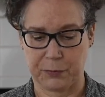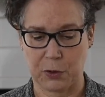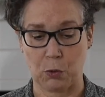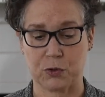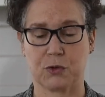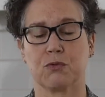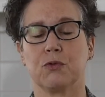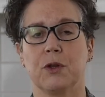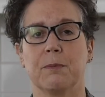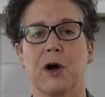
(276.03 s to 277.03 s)
goes
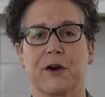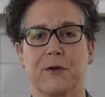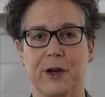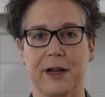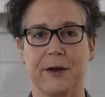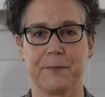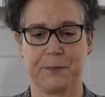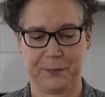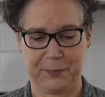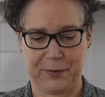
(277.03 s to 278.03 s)
through the margarita.
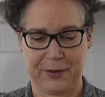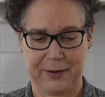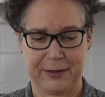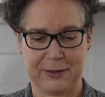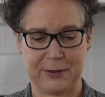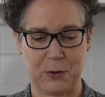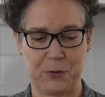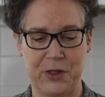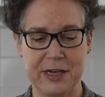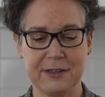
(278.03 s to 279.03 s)
So
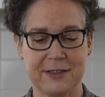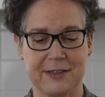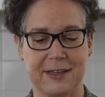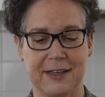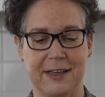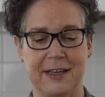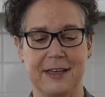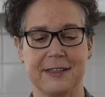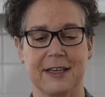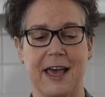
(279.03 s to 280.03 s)
this
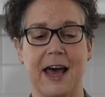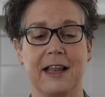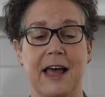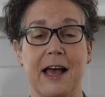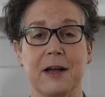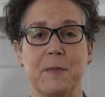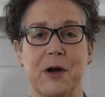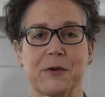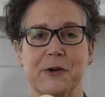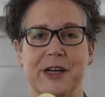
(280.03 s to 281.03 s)
is a Cadillac
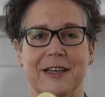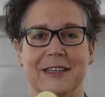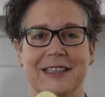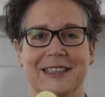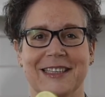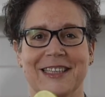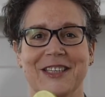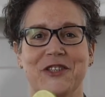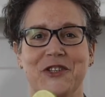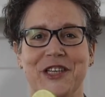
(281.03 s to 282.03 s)
Margarita.
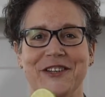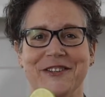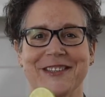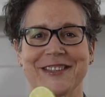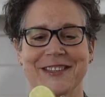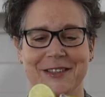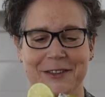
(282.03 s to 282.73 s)
Cheers.